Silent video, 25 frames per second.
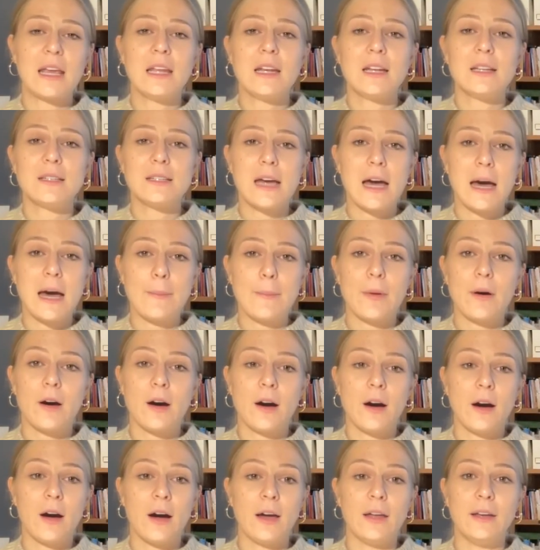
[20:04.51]
It is up
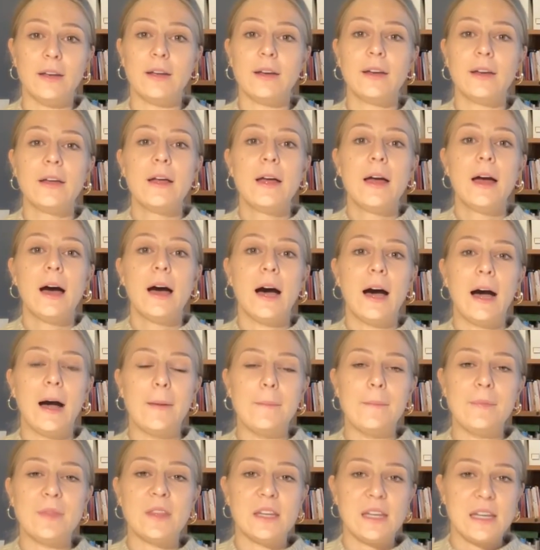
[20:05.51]
on
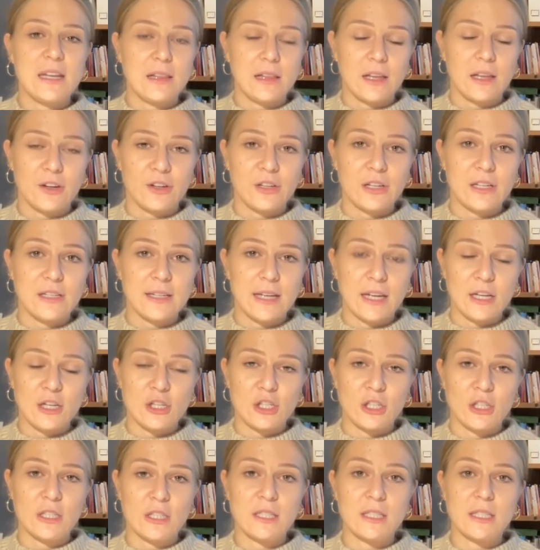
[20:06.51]
the Decluttered
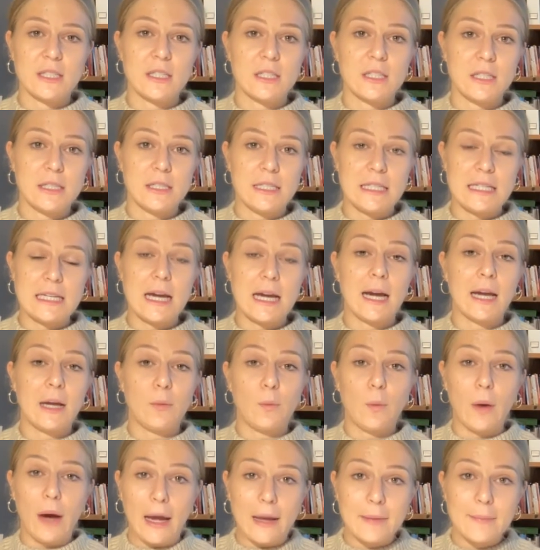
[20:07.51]
Intentions
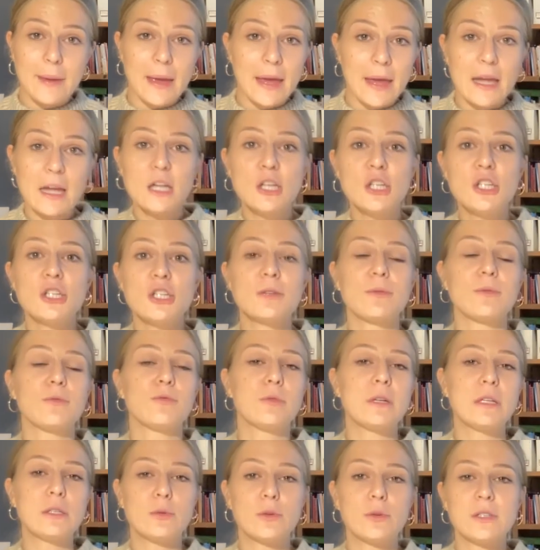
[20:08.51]
DIY page,
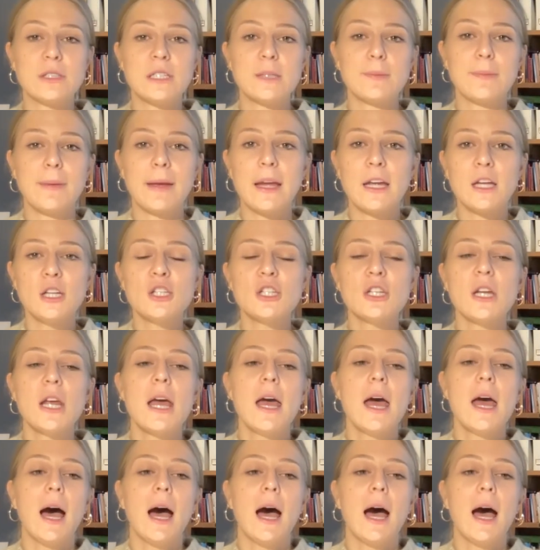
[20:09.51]
resources page.